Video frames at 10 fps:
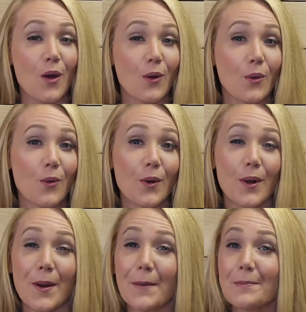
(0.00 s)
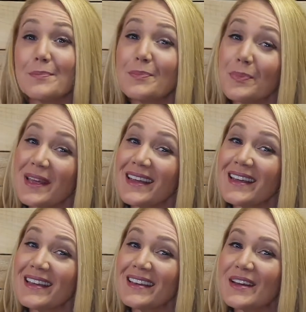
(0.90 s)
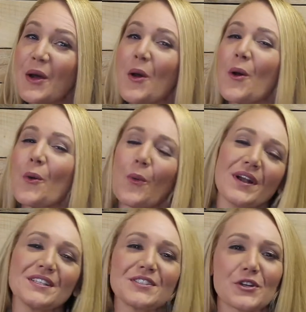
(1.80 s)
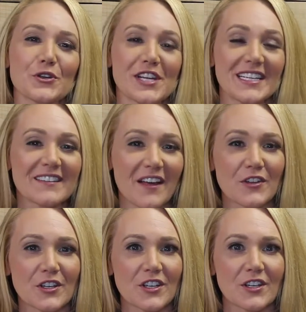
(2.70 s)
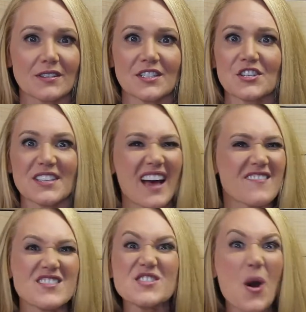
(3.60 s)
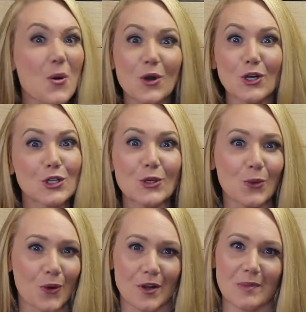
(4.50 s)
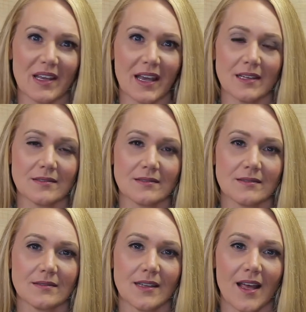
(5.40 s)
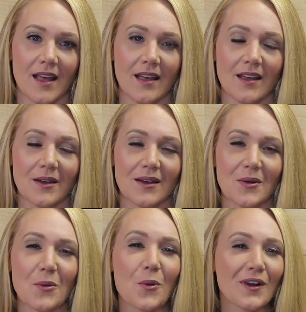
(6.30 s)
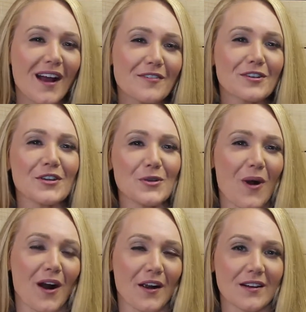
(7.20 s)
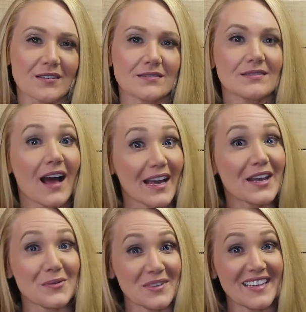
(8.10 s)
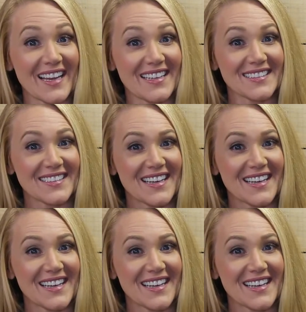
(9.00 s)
or B, want to start creating leather goods and just have no clue where to begin. Wherever you are, I can relate.